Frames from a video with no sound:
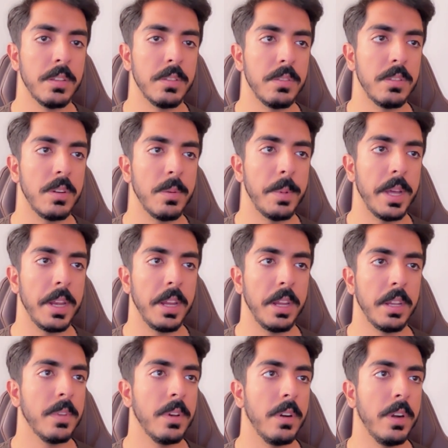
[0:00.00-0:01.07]
0 padding.
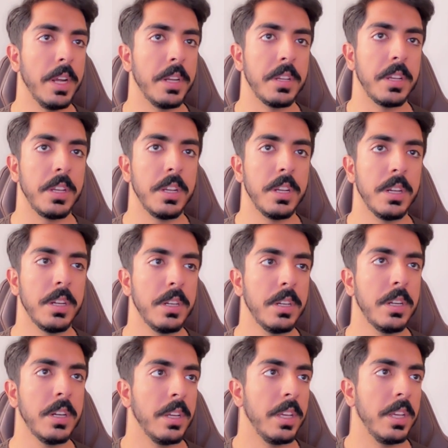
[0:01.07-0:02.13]
All right,
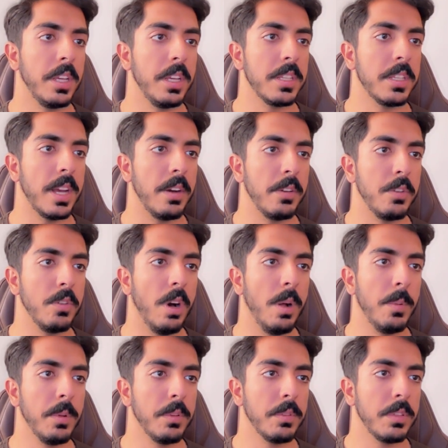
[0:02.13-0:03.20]
here is how you
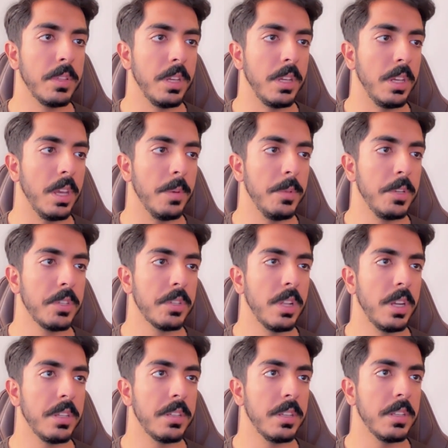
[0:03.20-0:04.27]
upload the image
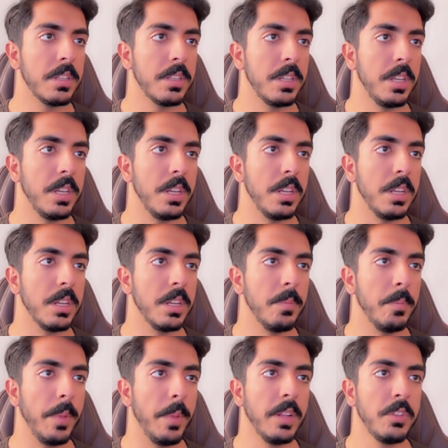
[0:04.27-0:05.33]
slices in
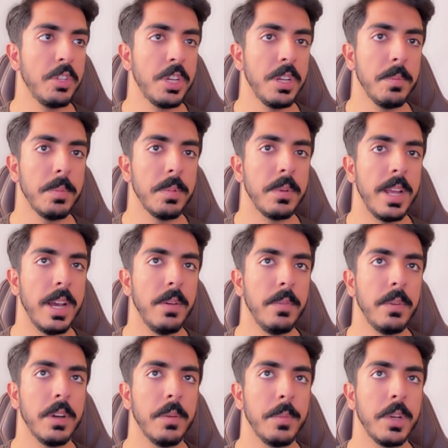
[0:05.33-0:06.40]
MailChimp. Now we're
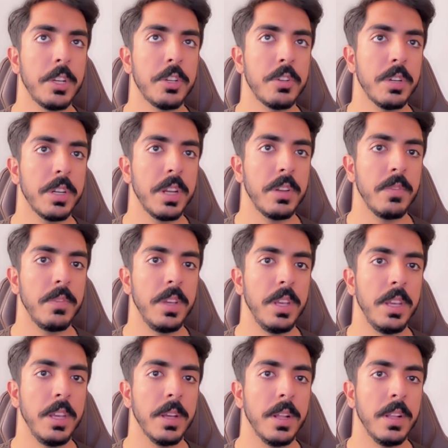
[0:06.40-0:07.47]
gonna make sure that
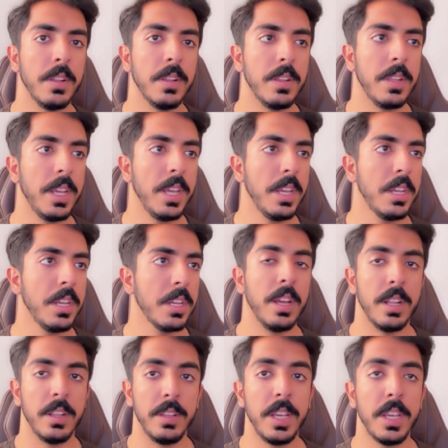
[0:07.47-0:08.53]
we
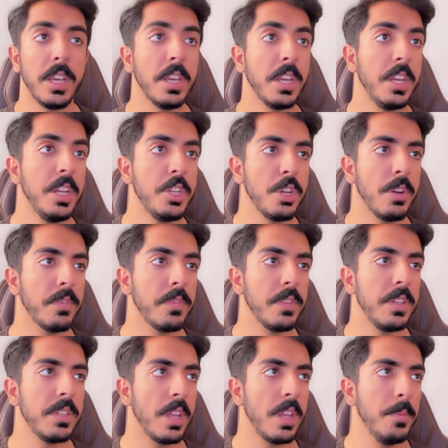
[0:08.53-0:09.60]
linking each of
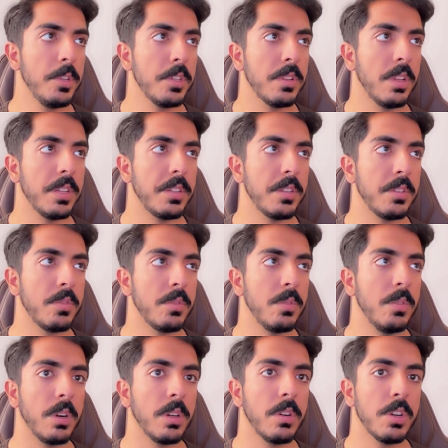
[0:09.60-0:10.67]
these image slices to
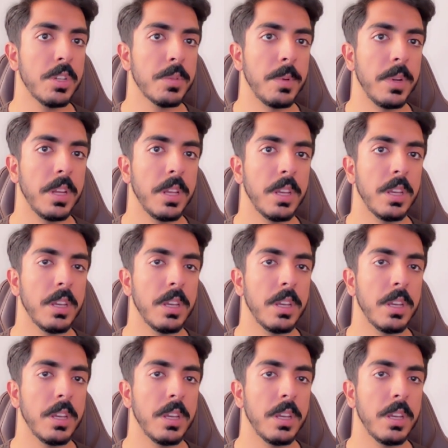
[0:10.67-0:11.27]
our corresponding